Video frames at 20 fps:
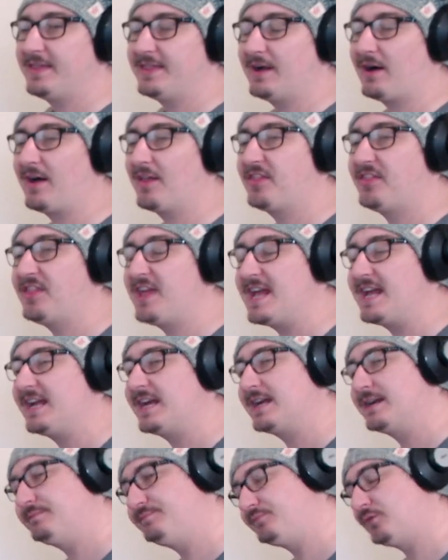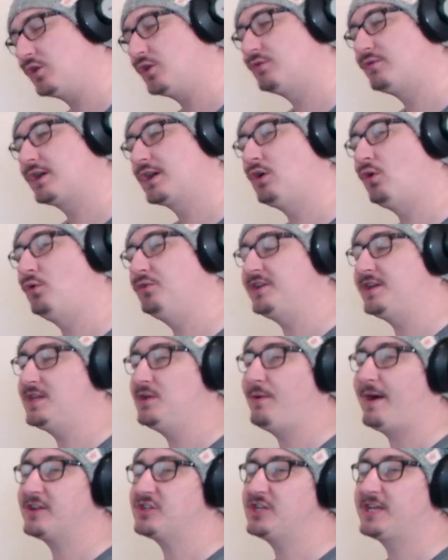Now I think on the recording
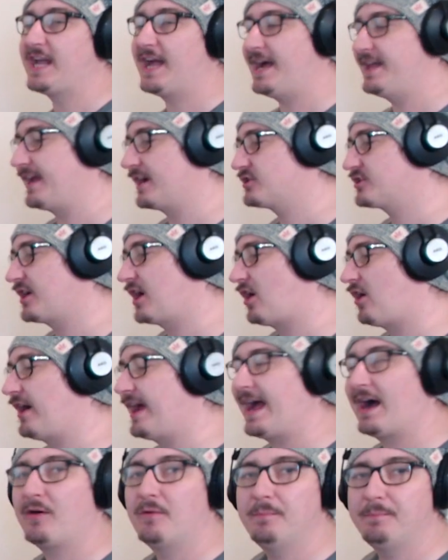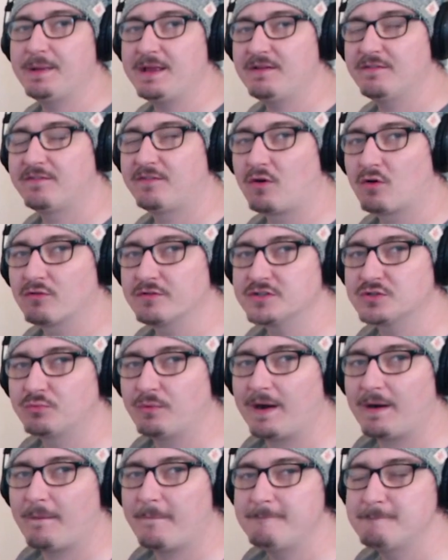you actually get an extra hi-hat on beat four as
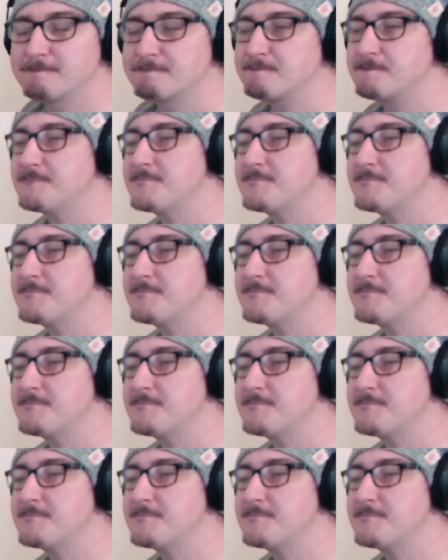well,